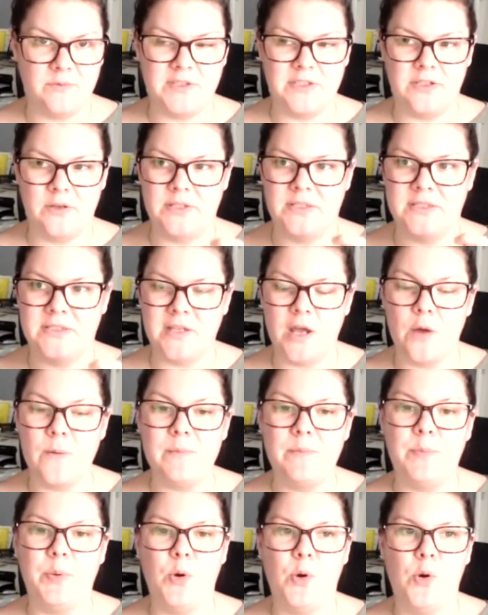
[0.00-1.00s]
So it's so
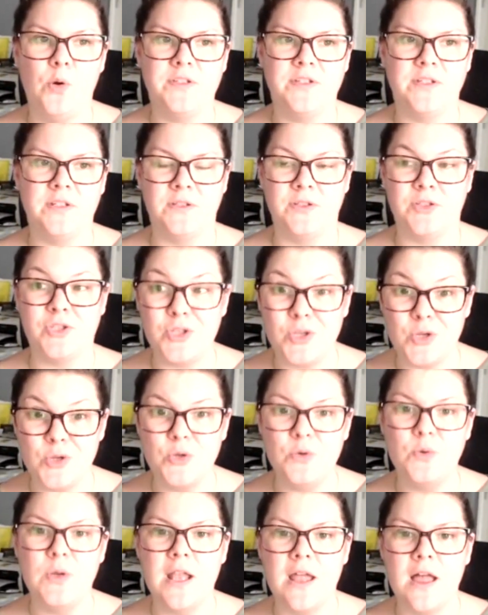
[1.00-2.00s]
important
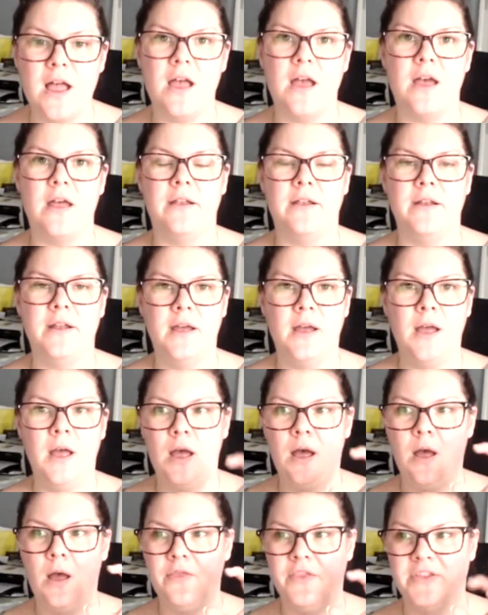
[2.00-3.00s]
to learn
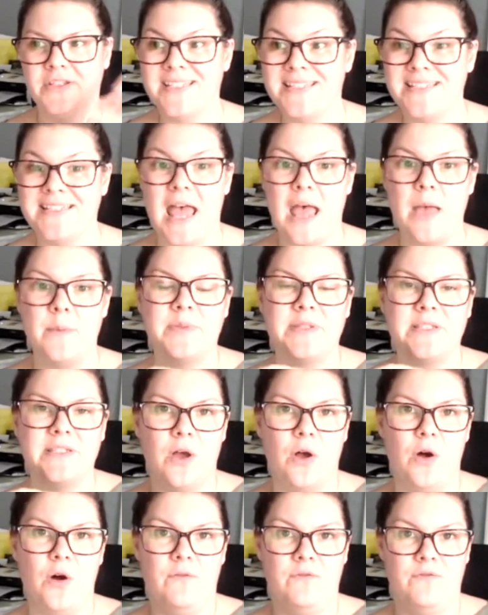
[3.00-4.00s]
the steps
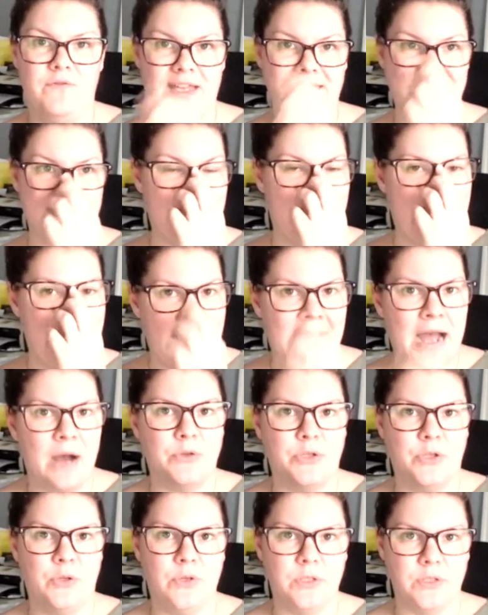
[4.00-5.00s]
of this and how
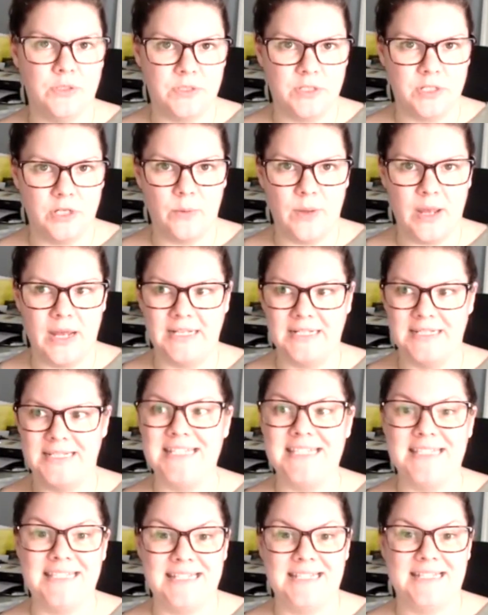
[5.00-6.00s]
you can do it. And
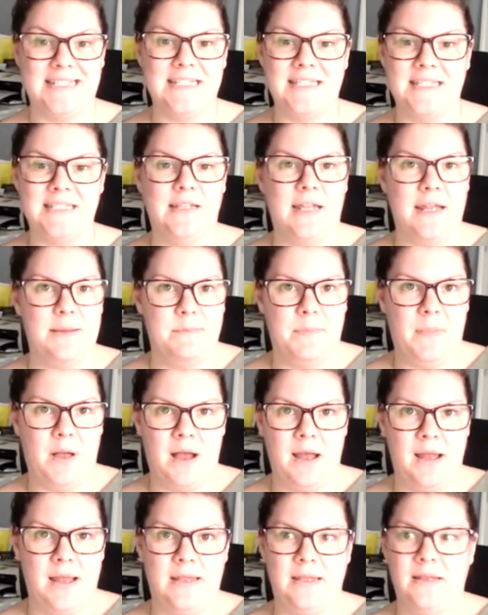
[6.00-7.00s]
this is like
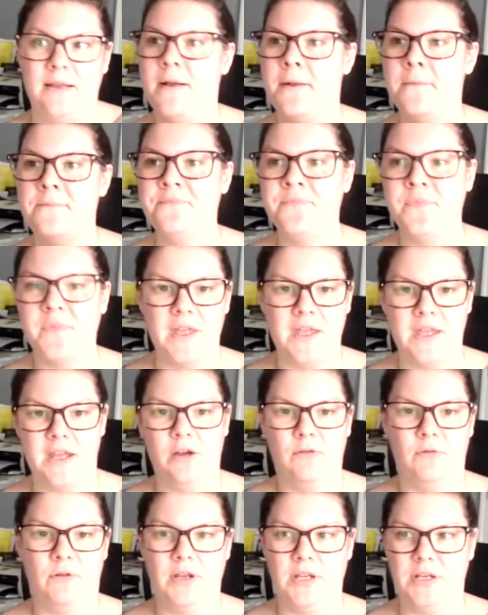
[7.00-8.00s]
my
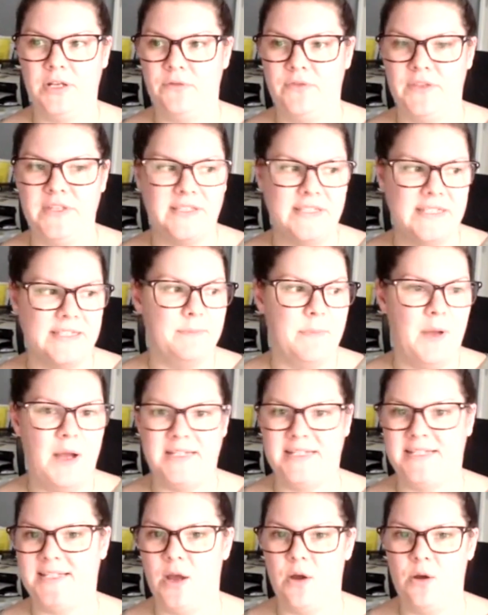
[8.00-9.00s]
era, you know, this is my
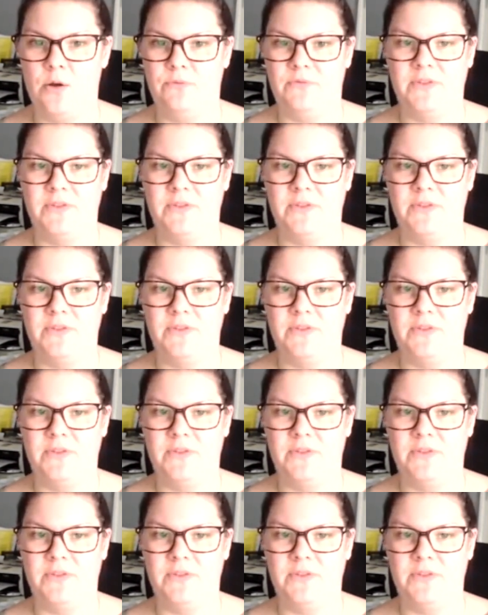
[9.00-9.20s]
zone.